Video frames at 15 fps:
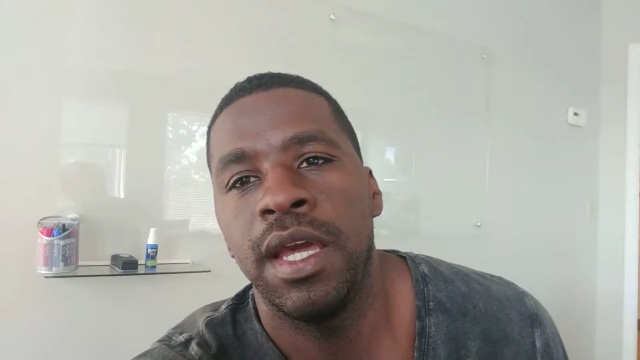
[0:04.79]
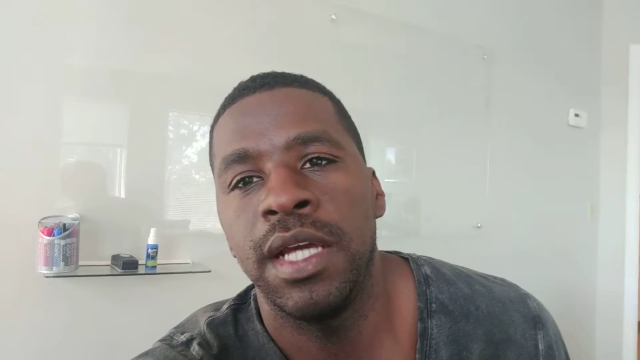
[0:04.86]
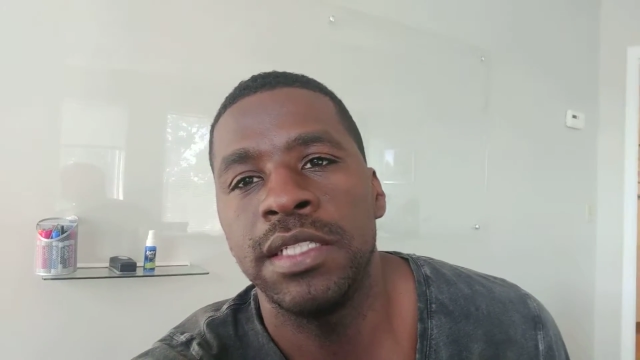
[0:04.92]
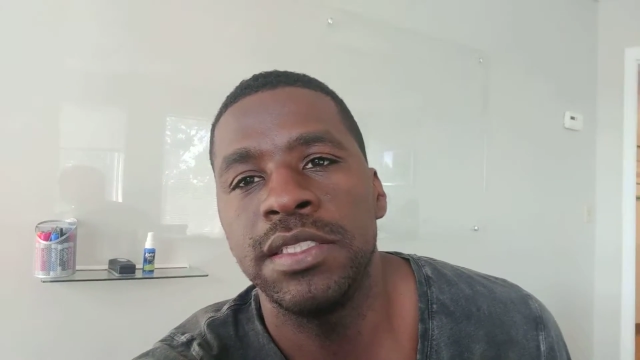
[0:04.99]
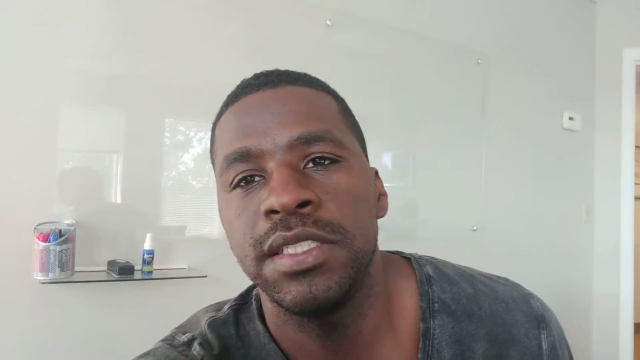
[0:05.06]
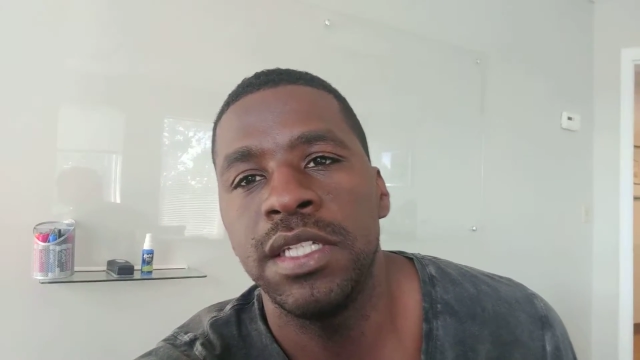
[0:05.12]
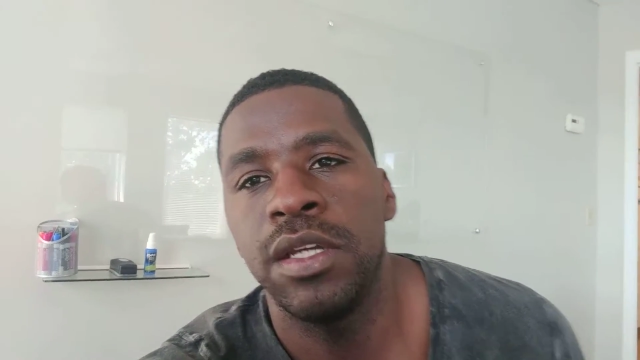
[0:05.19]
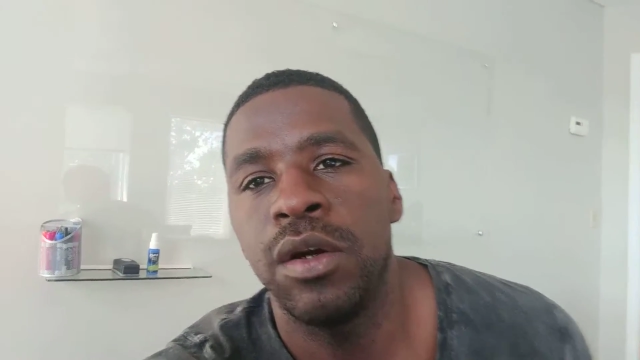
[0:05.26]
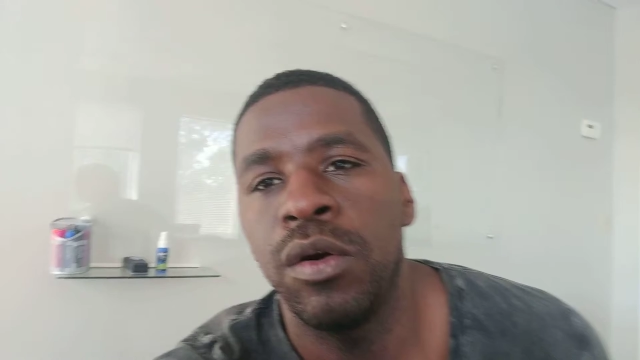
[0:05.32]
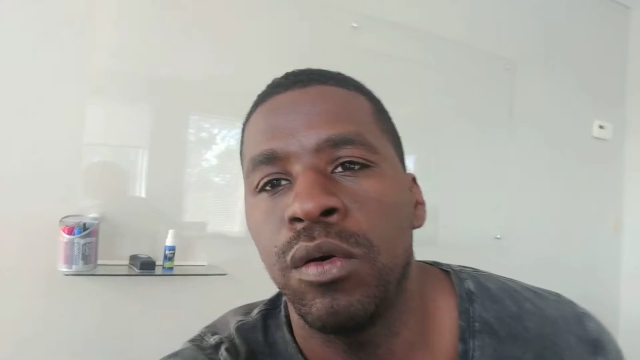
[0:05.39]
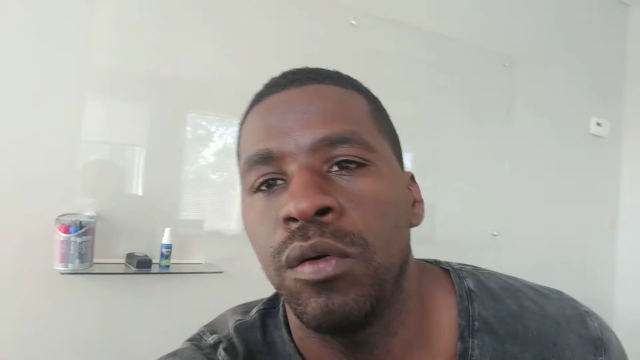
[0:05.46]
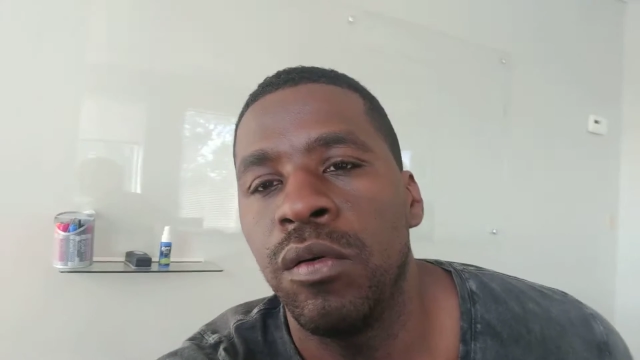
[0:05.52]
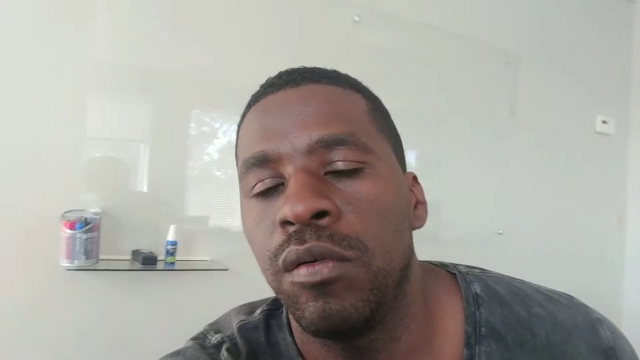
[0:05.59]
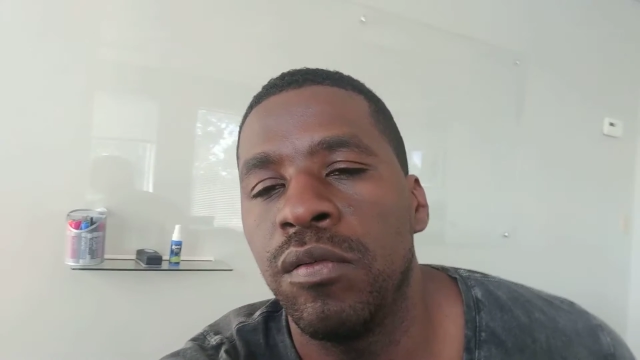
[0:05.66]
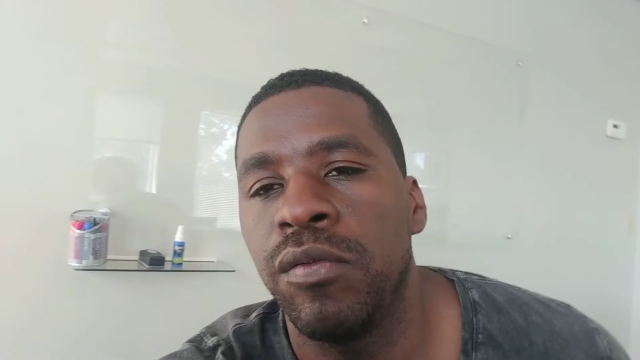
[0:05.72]

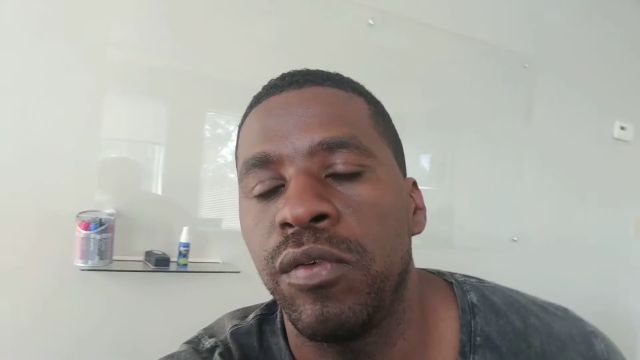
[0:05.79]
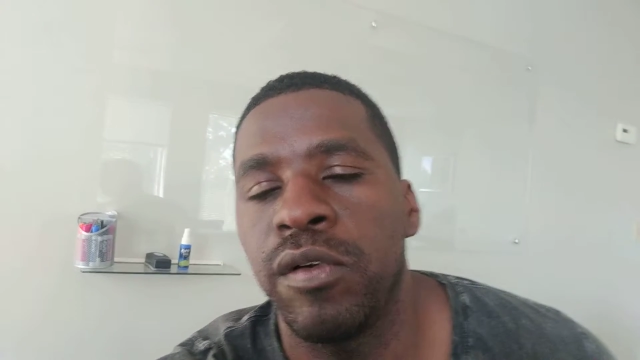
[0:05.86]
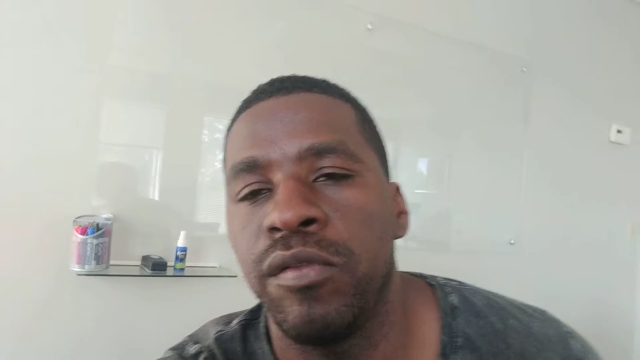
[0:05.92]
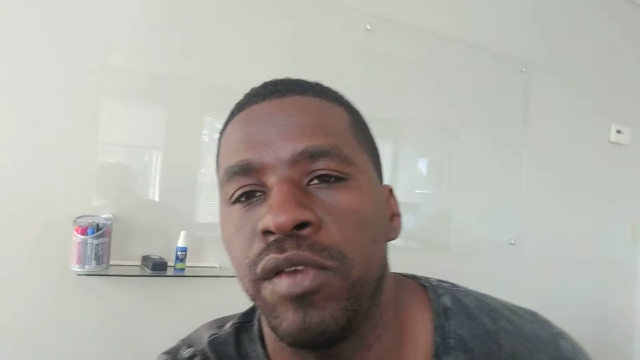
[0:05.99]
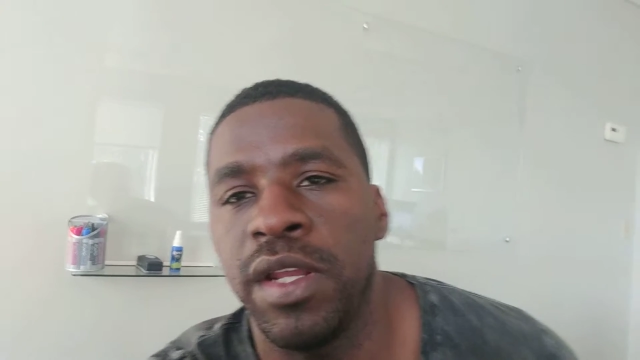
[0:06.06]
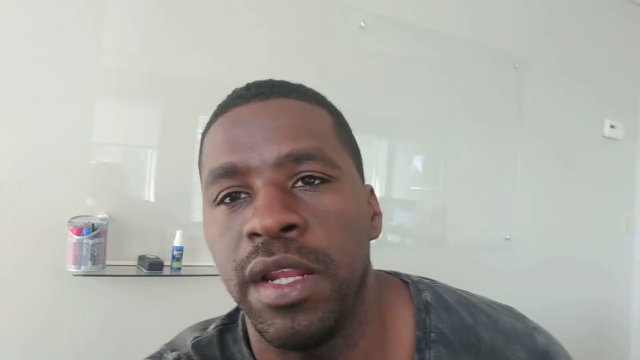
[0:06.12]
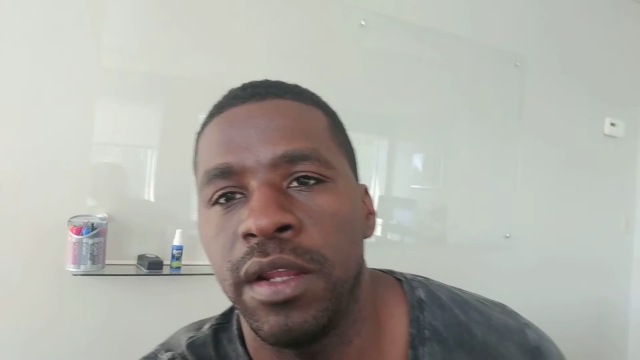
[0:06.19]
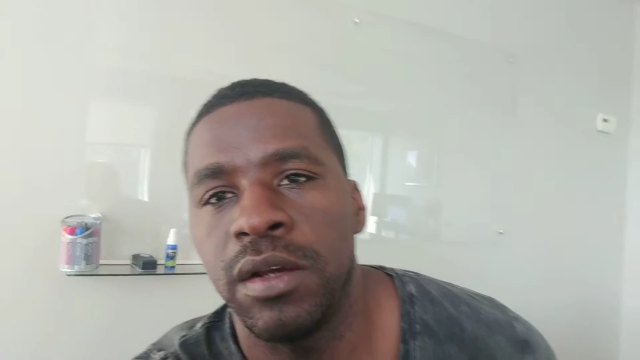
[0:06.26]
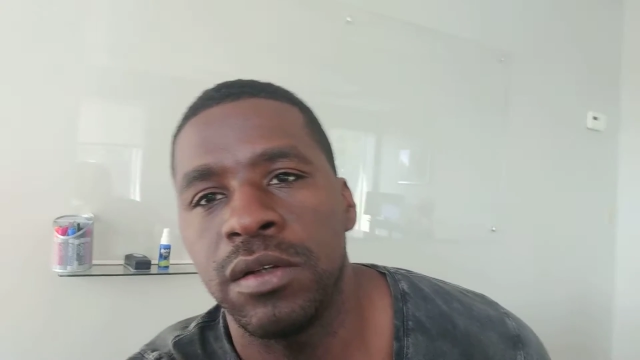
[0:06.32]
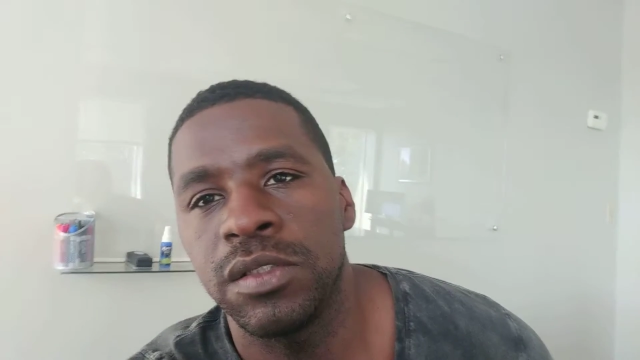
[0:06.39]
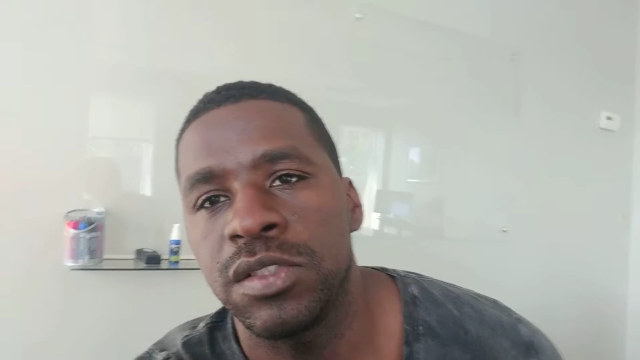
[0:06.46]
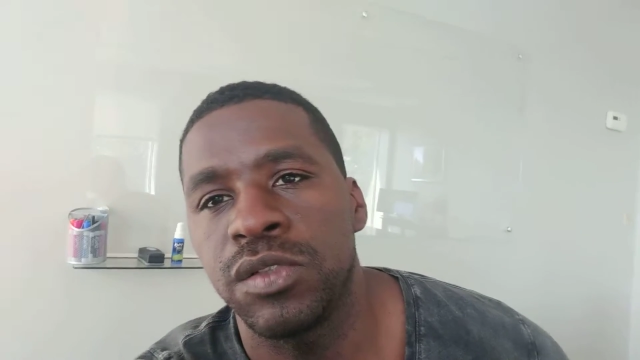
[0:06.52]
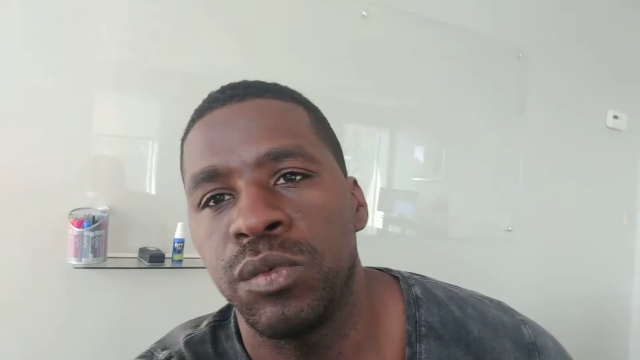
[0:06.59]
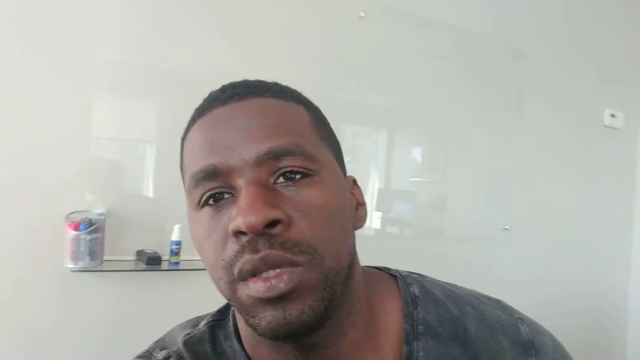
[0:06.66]
SEO for Videos.